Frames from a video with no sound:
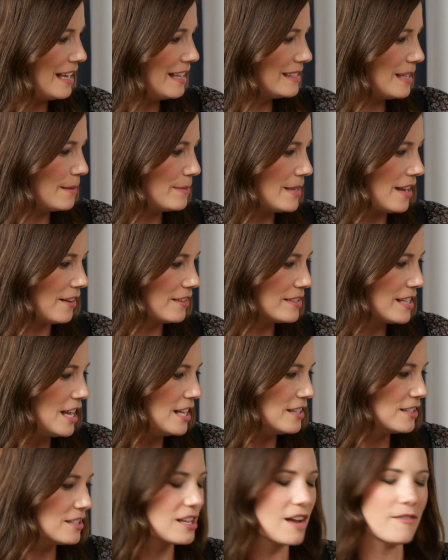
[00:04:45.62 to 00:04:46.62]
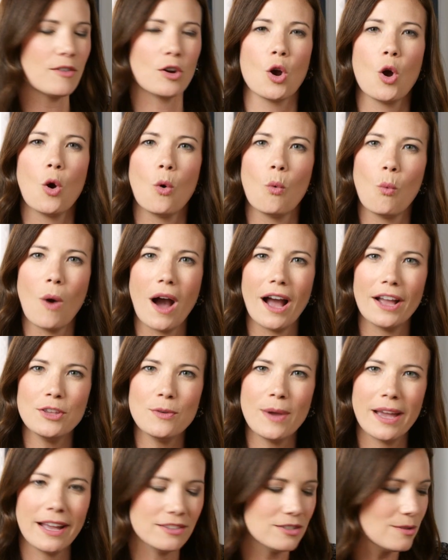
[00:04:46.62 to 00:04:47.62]
Subtitles, discover why
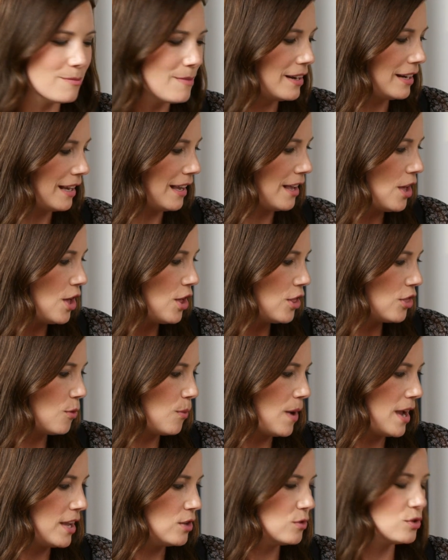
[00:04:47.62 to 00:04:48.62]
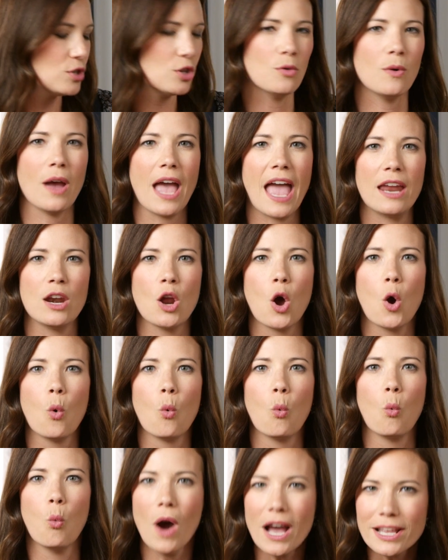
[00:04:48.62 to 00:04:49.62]
you handle money the way you do and
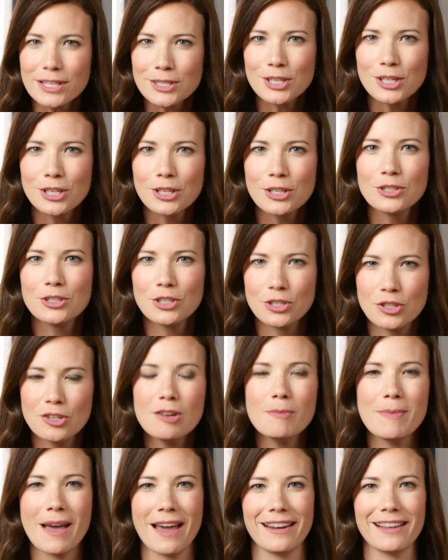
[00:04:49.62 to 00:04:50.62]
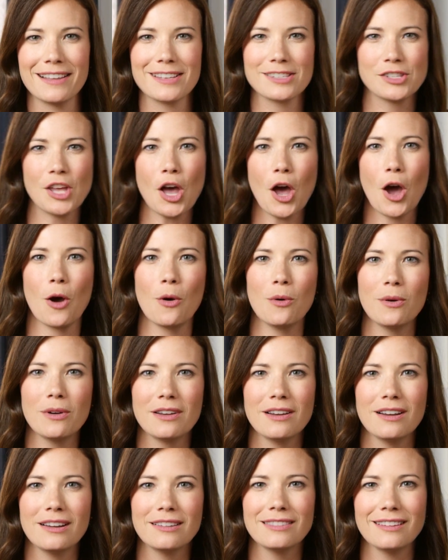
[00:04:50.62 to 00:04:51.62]
what to do about it. So
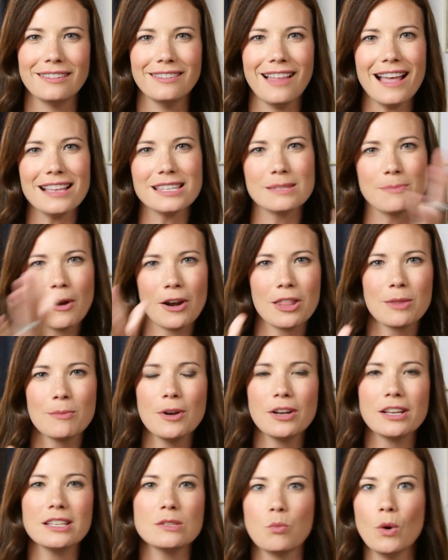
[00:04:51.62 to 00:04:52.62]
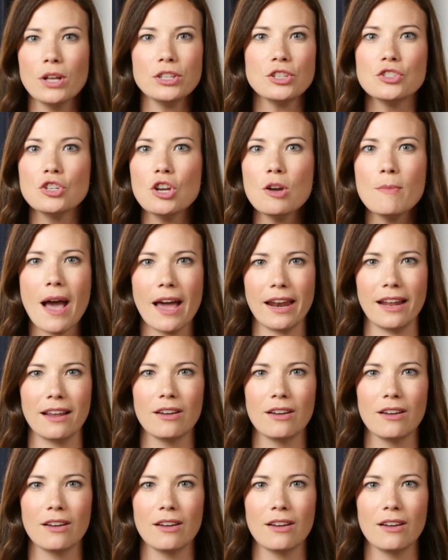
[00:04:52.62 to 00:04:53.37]
the last part of the book is what to do about it.